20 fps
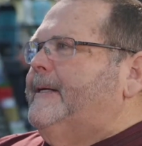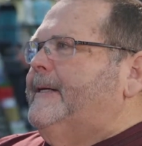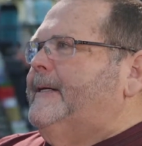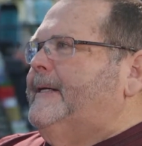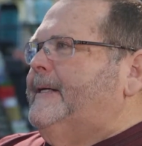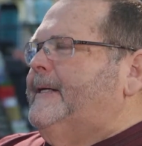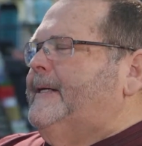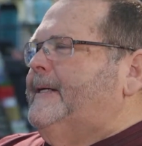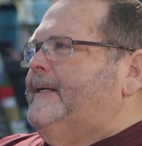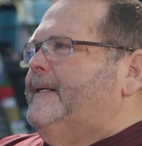
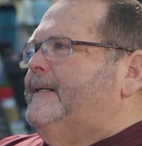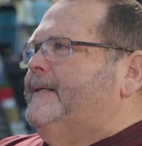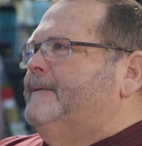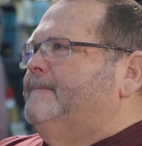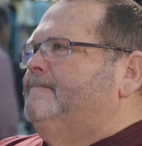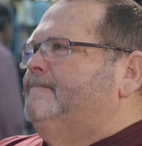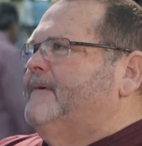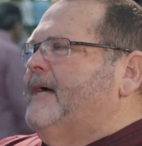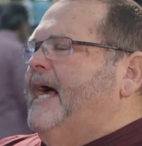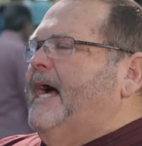
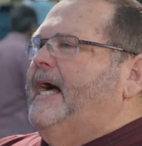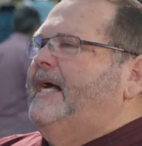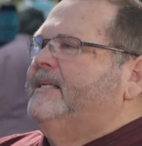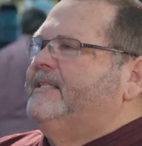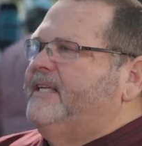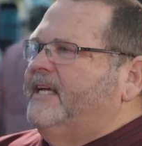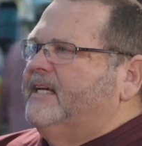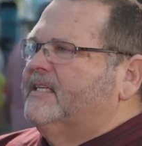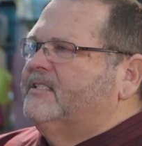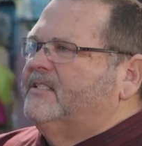uh,
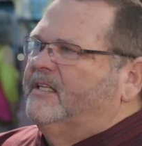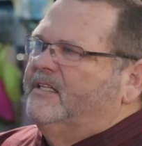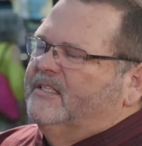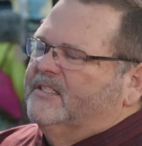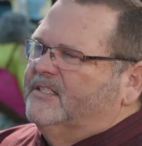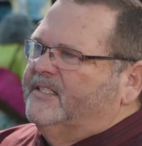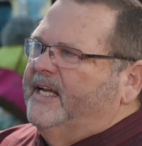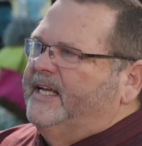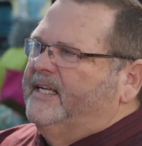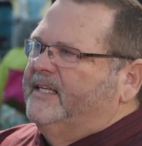contest in
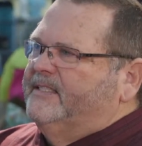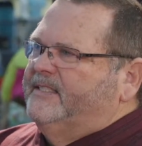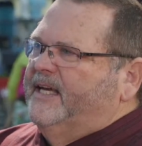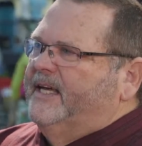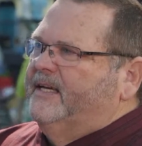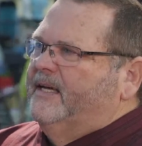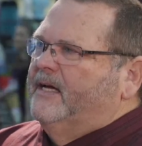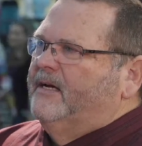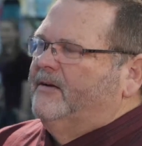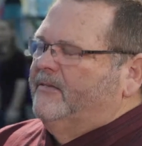the state of,
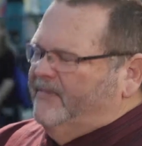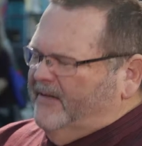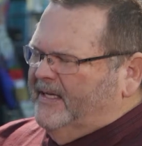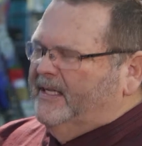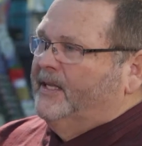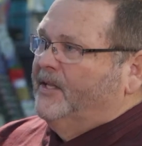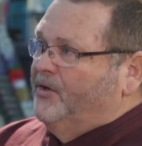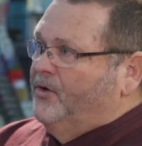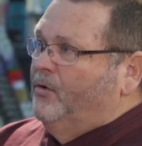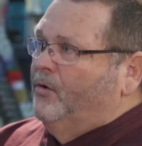of
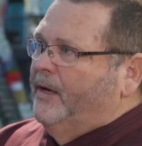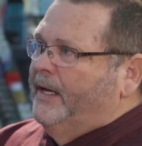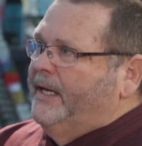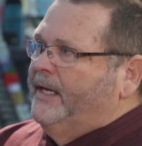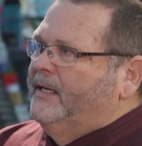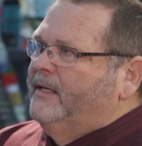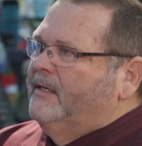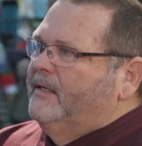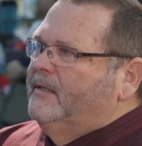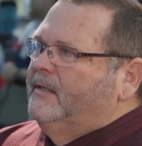Illinois